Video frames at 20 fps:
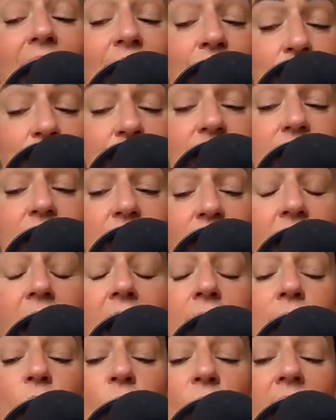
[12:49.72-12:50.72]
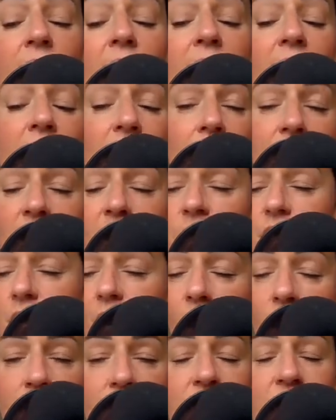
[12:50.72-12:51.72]
There's a time where, and I'm going to share
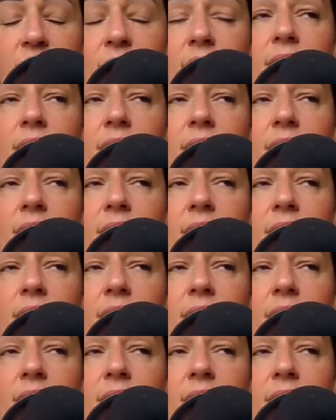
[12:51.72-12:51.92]
all of this